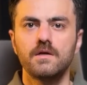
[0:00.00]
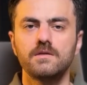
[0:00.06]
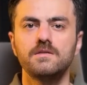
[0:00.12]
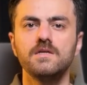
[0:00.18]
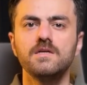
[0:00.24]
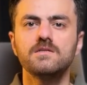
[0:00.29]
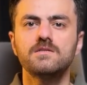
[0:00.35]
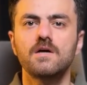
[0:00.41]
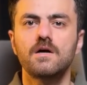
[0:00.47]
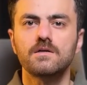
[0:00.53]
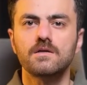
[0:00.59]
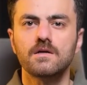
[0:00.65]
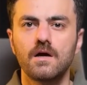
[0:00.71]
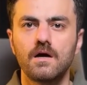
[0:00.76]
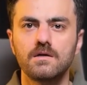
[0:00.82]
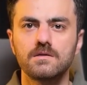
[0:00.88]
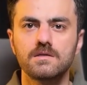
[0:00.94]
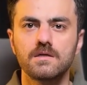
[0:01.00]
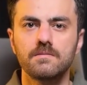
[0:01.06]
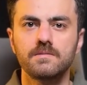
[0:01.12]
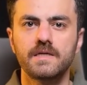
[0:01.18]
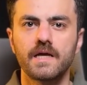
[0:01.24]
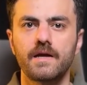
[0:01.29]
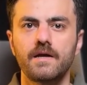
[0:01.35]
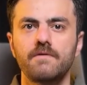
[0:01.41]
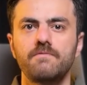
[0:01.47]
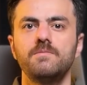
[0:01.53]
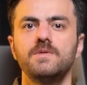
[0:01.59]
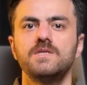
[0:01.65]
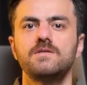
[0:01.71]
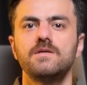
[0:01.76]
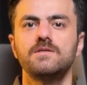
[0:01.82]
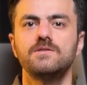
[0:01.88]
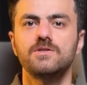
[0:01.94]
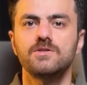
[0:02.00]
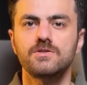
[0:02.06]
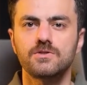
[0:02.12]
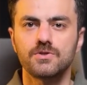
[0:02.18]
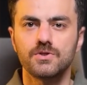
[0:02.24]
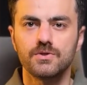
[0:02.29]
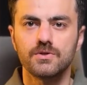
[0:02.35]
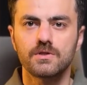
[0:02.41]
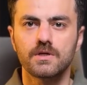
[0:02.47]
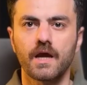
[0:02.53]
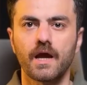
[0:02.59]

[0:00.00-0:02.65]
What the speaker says: These are the concepts that, if misunderstood,